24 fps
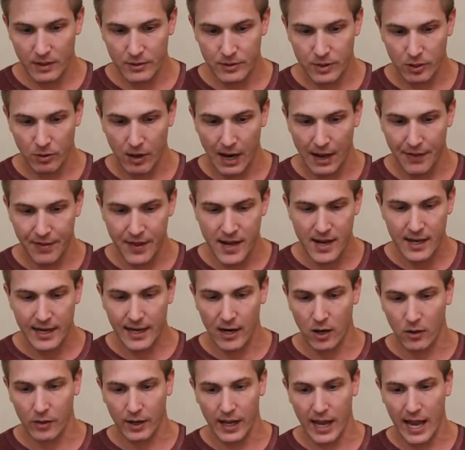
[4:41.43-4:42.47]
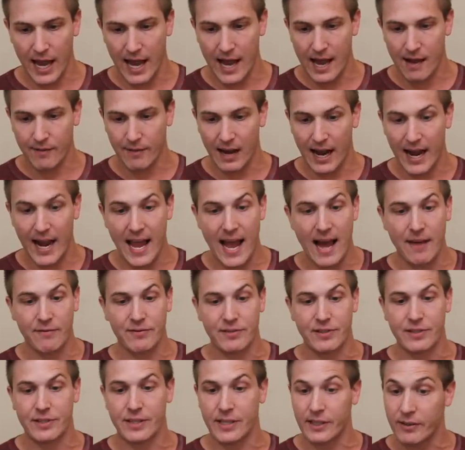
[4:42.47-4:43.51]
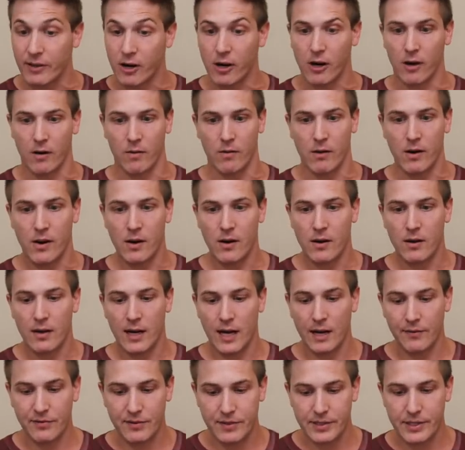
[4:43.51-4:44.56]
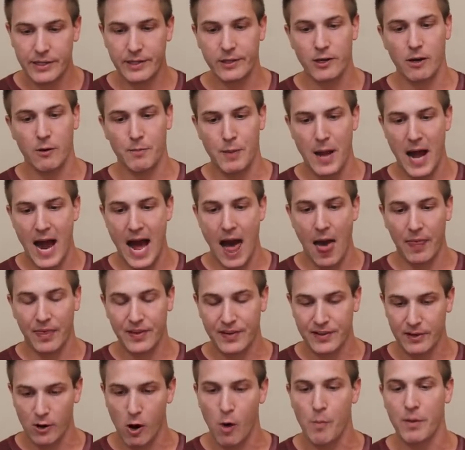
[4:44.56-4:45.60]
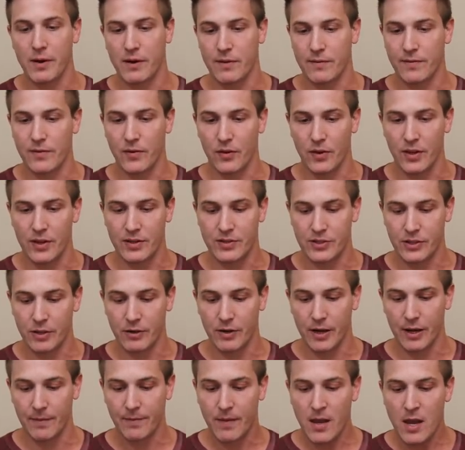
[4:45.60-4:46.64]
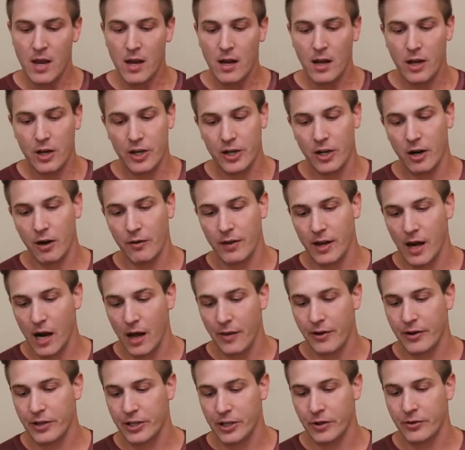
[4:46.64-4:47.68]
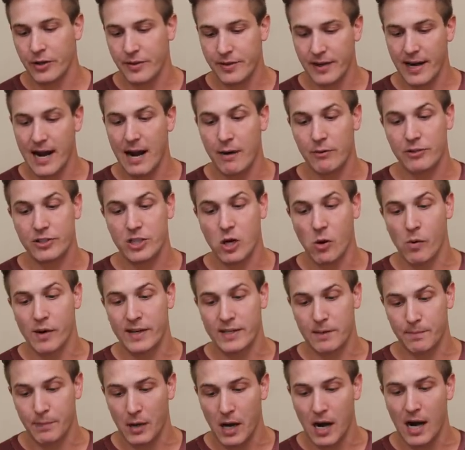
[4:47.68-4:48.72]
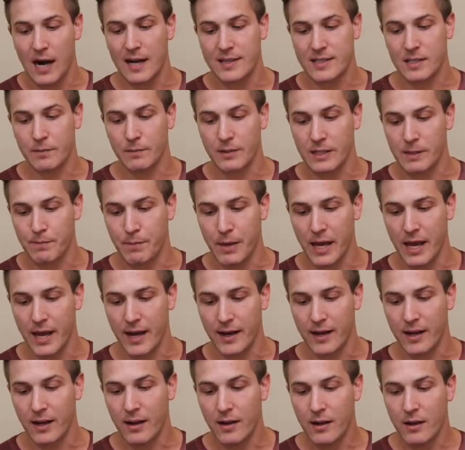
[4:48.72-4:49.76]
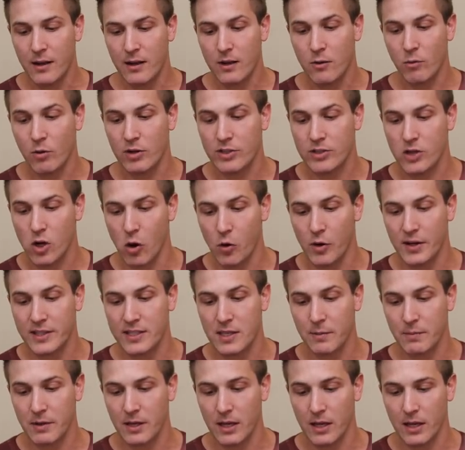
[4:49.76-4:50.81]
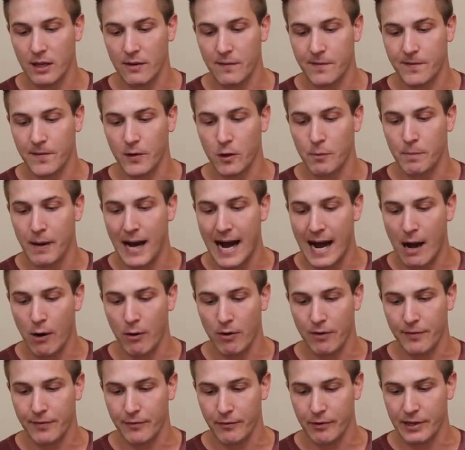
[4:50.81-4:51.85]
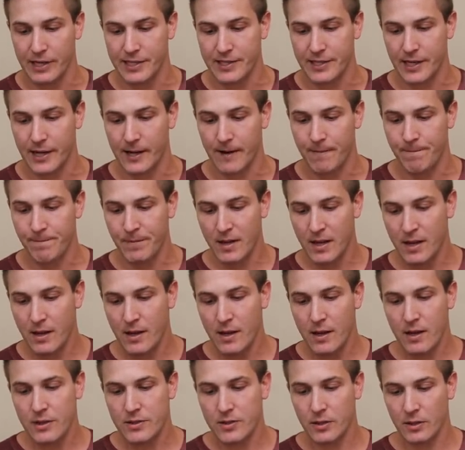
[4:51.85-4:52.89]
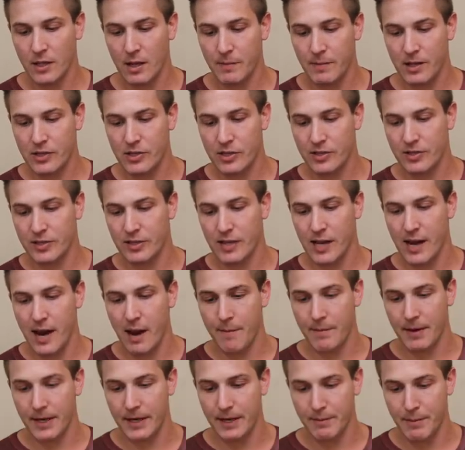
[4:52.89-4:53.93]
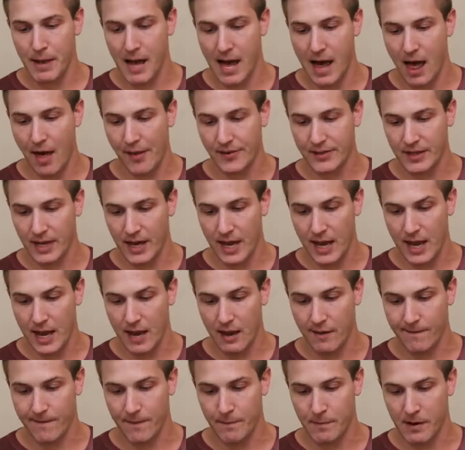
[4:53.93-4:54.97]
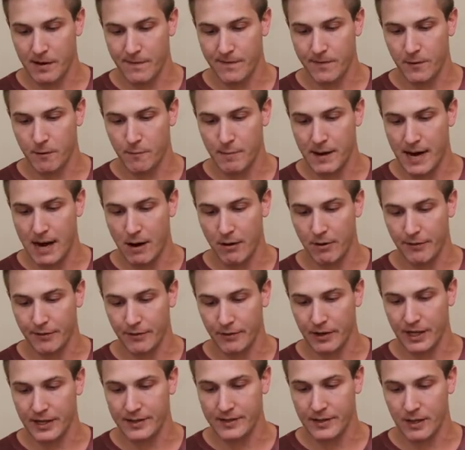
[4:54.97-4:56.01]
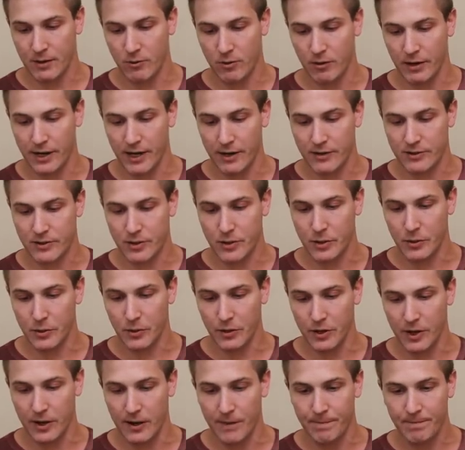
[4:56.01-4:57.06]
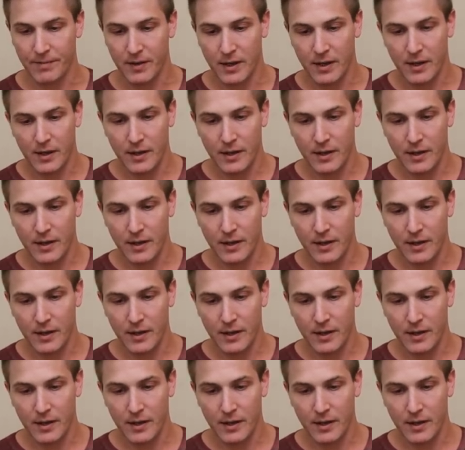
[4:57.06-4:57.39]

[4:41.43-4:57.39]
So I think I only have, I have zero. I have zero paths open for this unit. You know, the other unit that I was going to possibly pick was going to be full power Frieza. So let me just see how many paths I have for my full power Frieza. Well, here's Cooler.